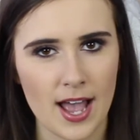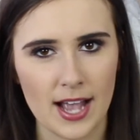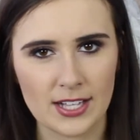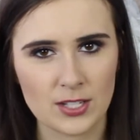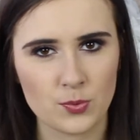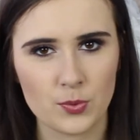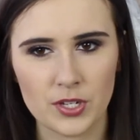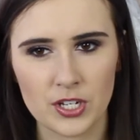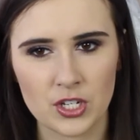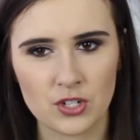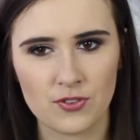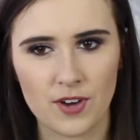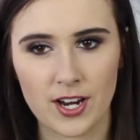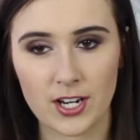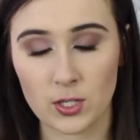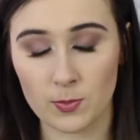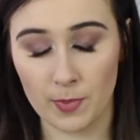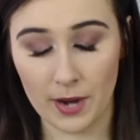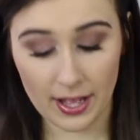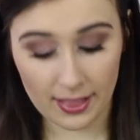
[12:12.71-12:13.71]
It's really
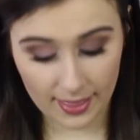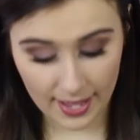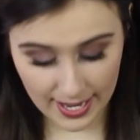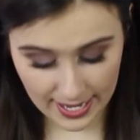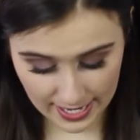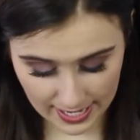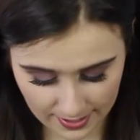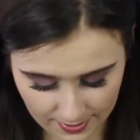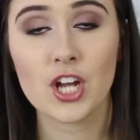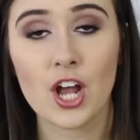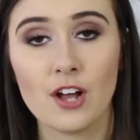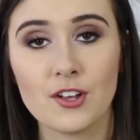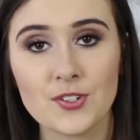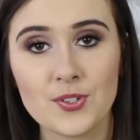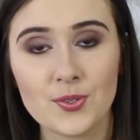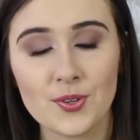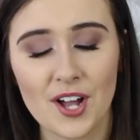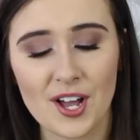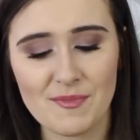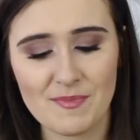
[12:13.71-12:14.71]
strange, but I like it. She
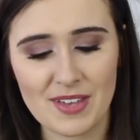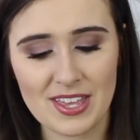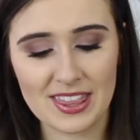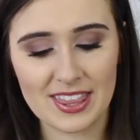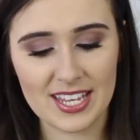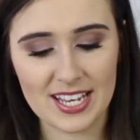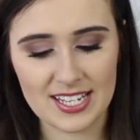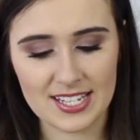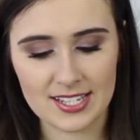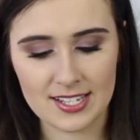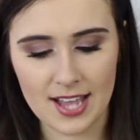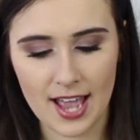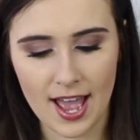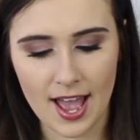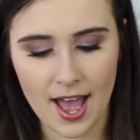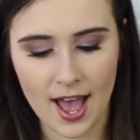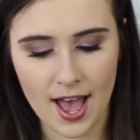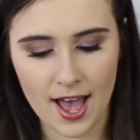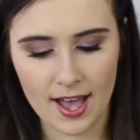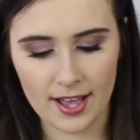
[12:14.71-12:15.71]
also got me this
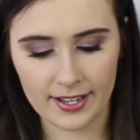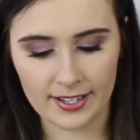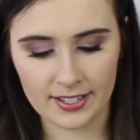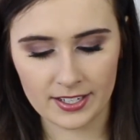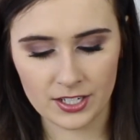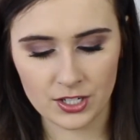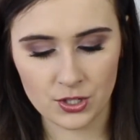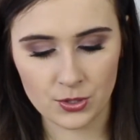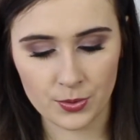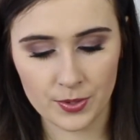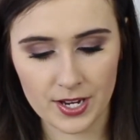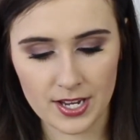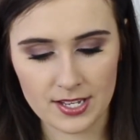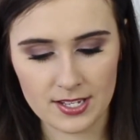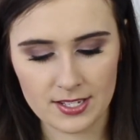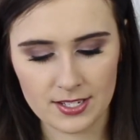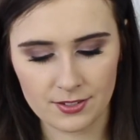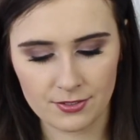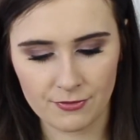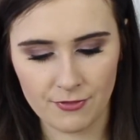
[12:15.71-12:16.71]
uh,
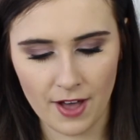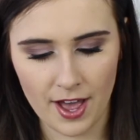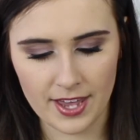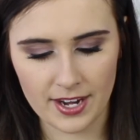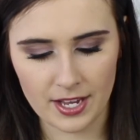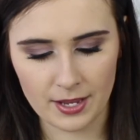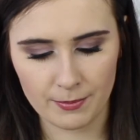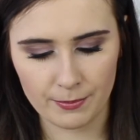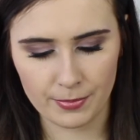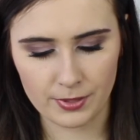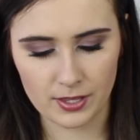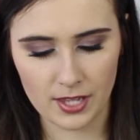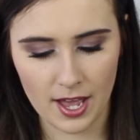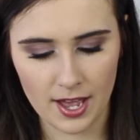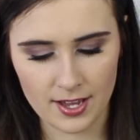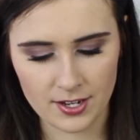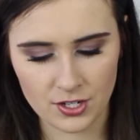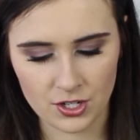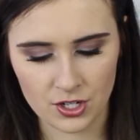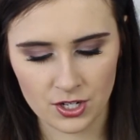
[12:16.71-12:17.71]
Catrice Defining
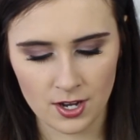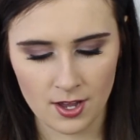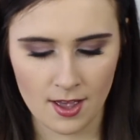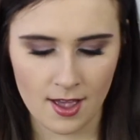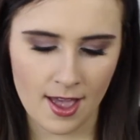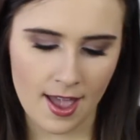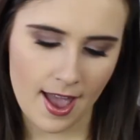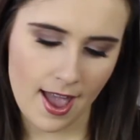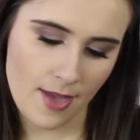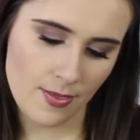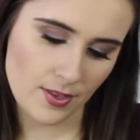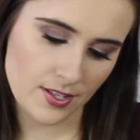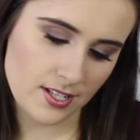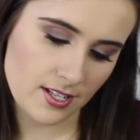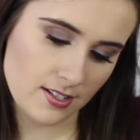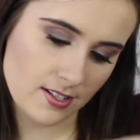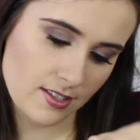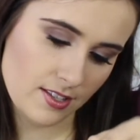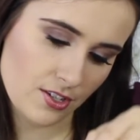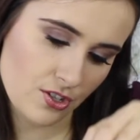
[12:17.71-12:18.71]
Blush, and this
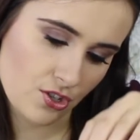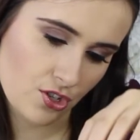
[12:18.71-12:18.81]
is in the